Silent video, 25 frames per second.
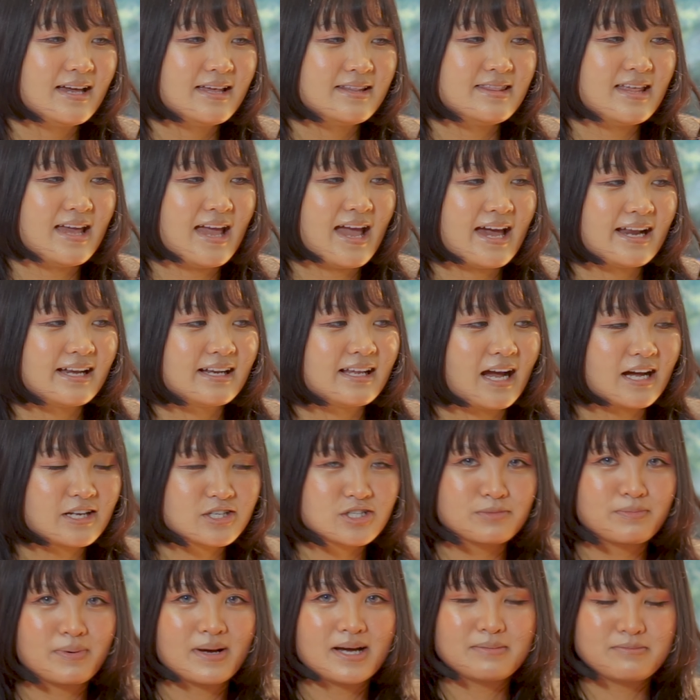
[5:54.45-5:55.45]
they had
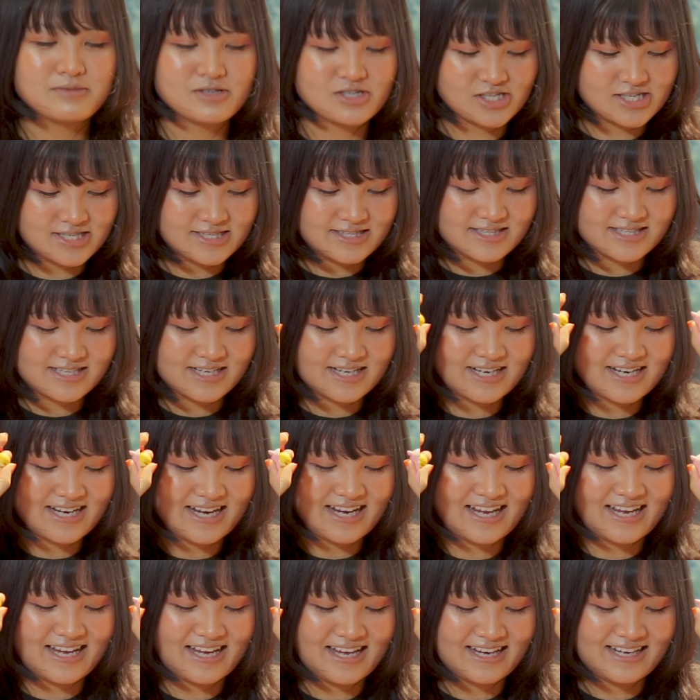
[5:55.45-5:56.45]
gachapon machines there,
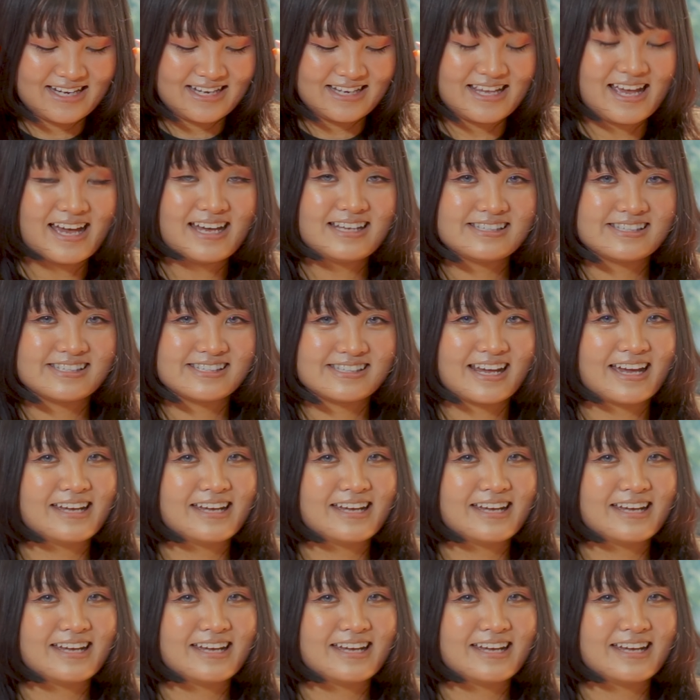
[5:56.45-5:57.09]
and yes,